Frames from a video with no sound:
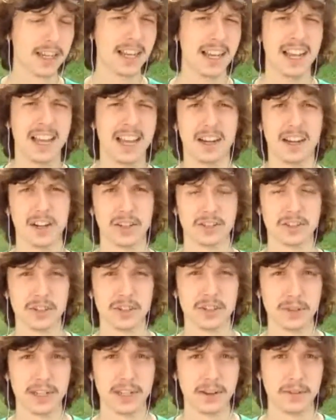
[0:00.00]
It also
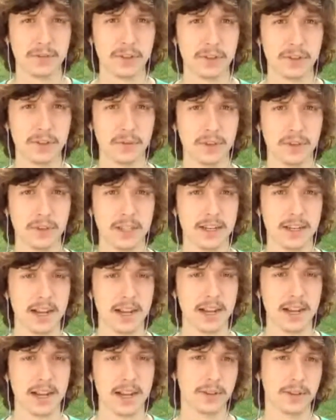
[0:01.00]
give you the
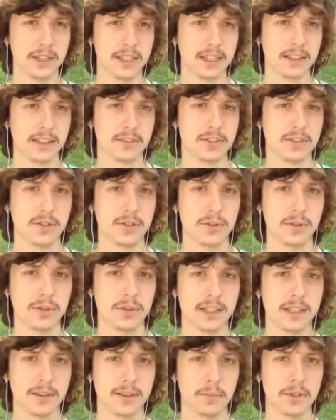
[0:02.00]
download link to
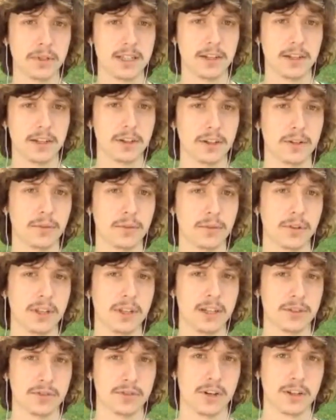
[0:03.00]
get the material for the
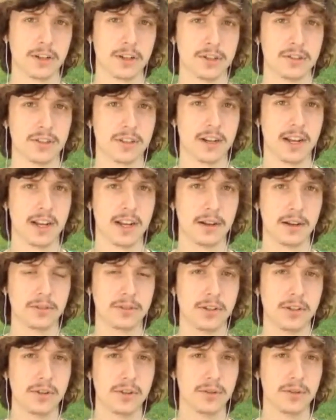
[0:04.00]
instructions on how
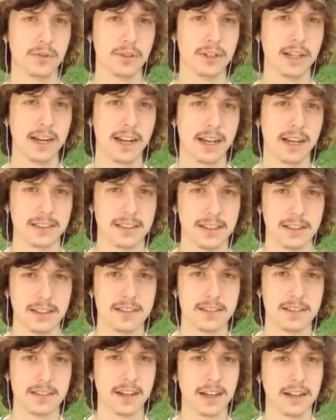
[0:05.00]
to get access
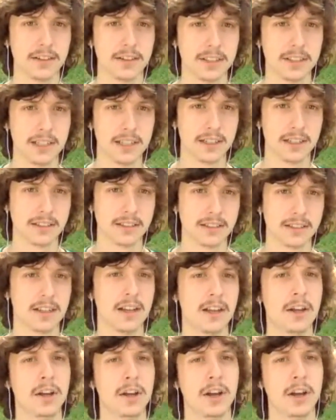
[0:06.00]
to Celtics
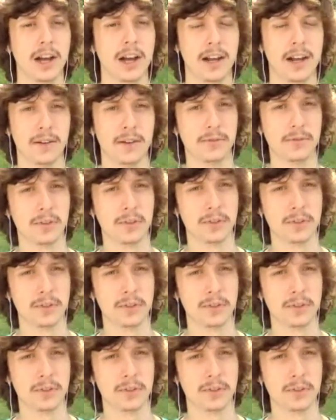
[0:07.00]
for